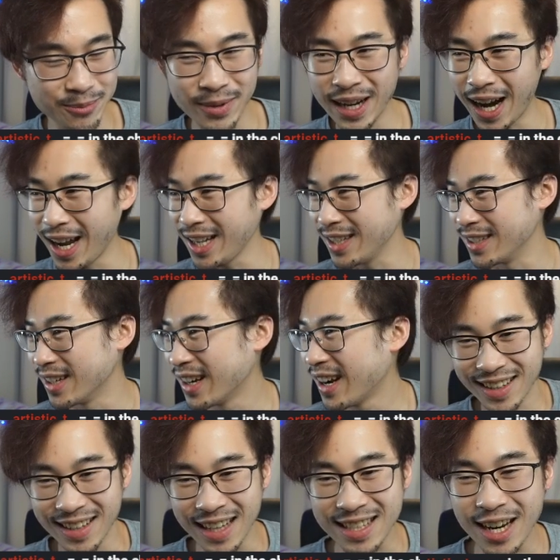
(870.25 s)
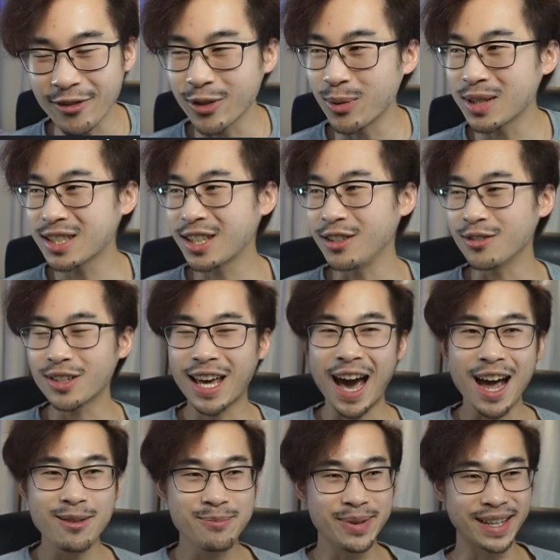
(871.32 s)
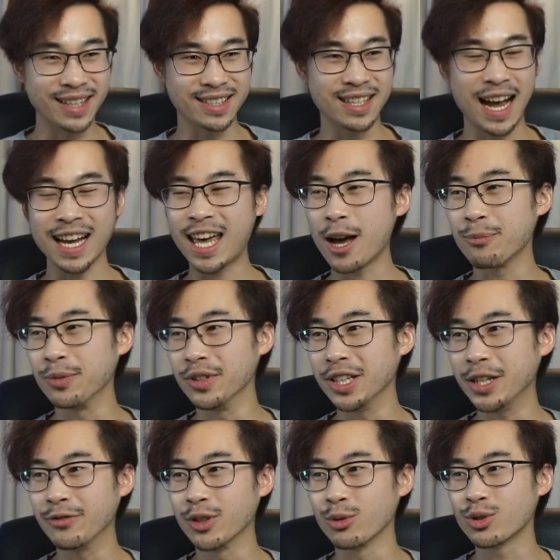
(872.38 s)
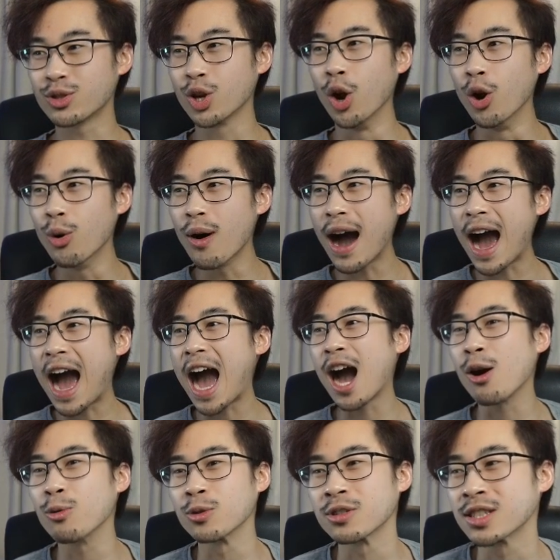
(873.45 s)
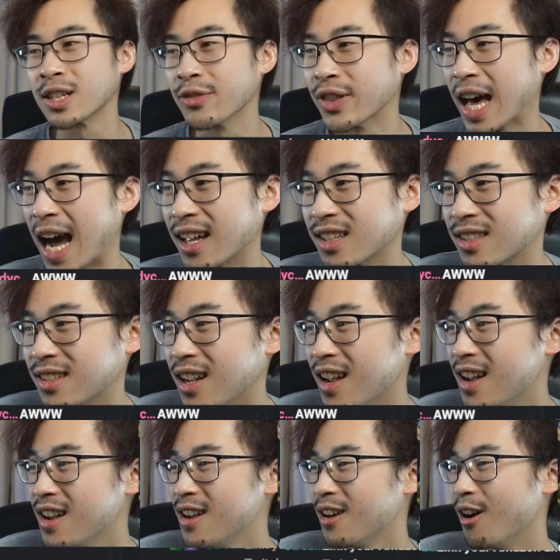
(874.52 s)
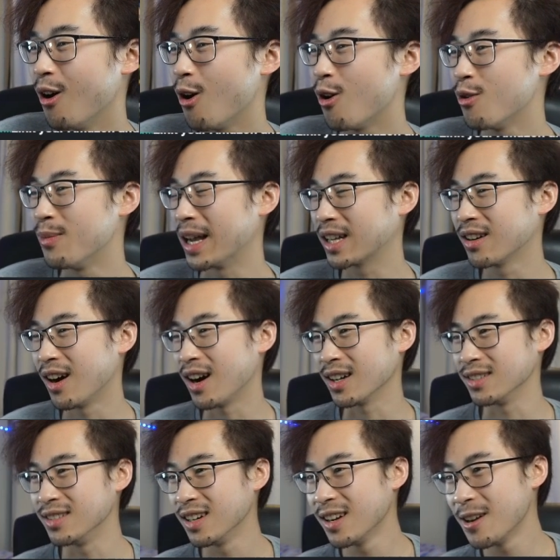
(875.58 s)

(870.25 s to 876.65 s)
But hey, that's everyone's cute cat pics. I can't believe there's 2 hours of that. Oh my god.